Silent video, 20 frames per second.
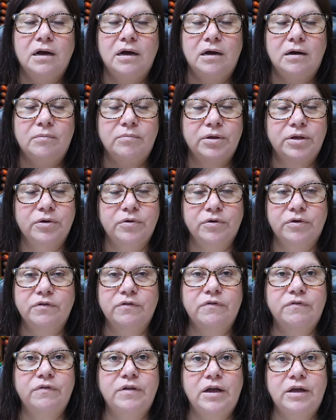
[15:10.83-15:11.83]
In order
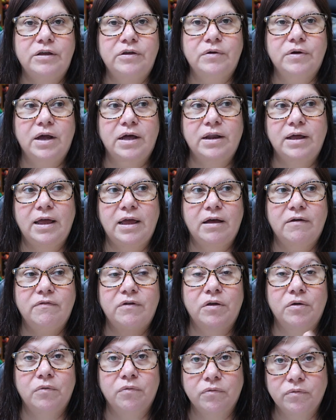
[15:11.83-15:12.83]
to fly, you got to have
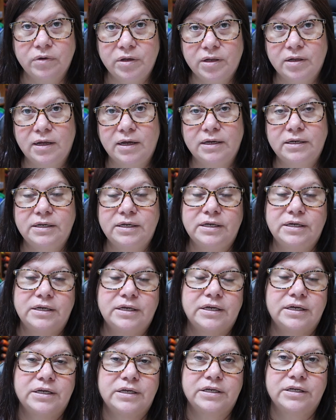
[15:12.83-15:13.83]
a real
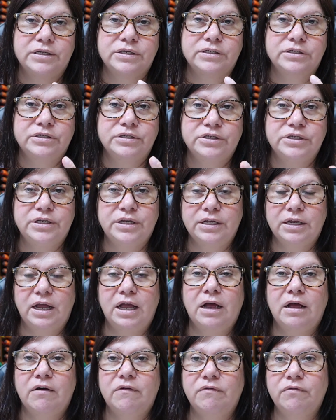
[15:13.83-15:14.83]
ID, and she didn't
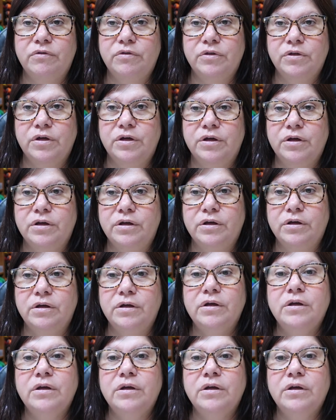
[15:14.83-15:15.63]
have the